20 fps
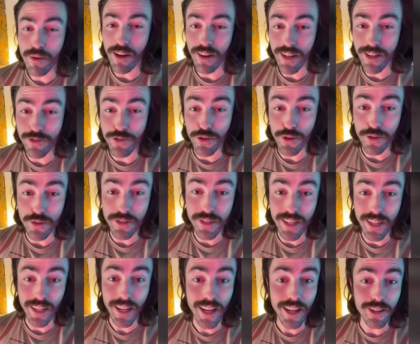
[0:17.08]
introducing
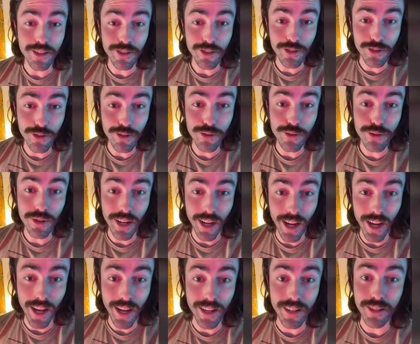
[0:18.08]
a new
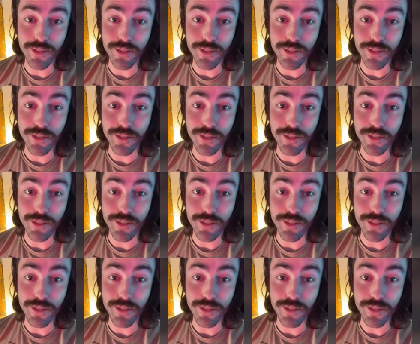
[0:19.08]
kind of